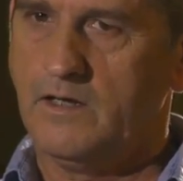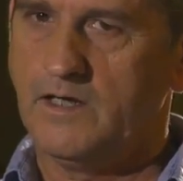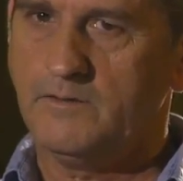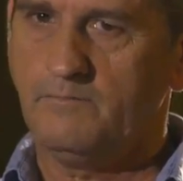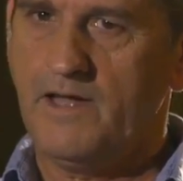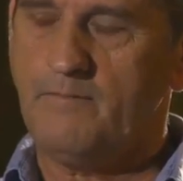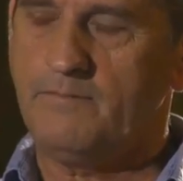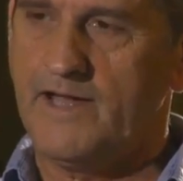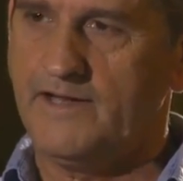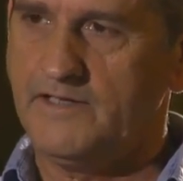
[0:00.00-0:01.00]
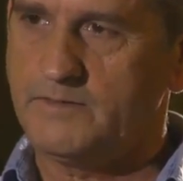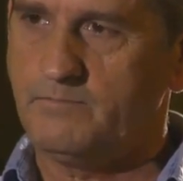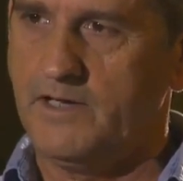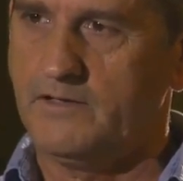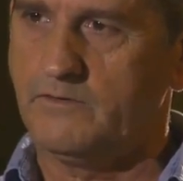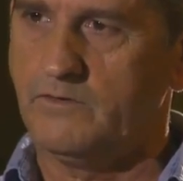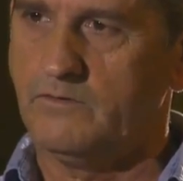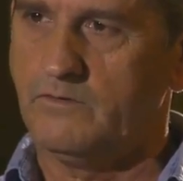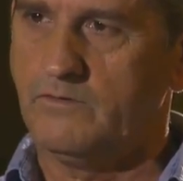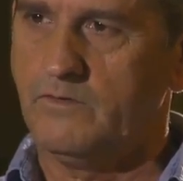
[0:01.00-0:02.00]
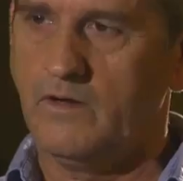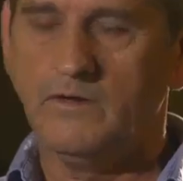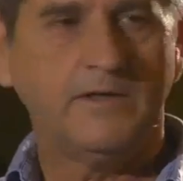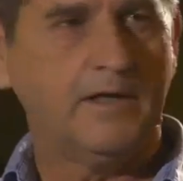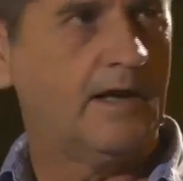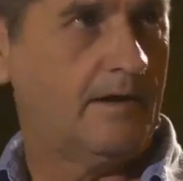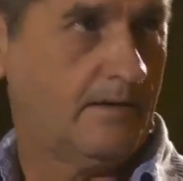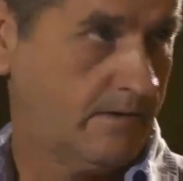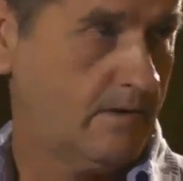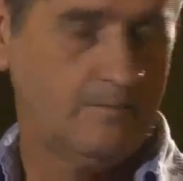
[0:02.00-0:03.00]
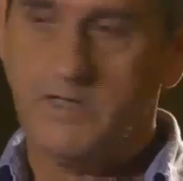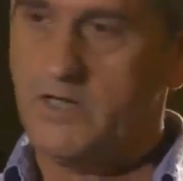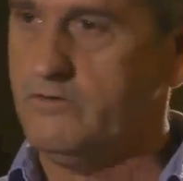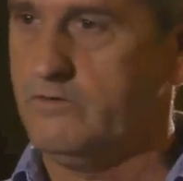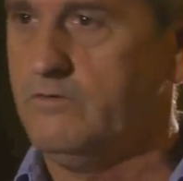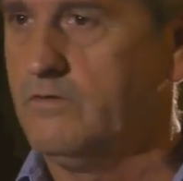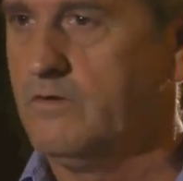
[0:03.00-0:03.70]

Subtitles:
as a pipeline inspector until I come here.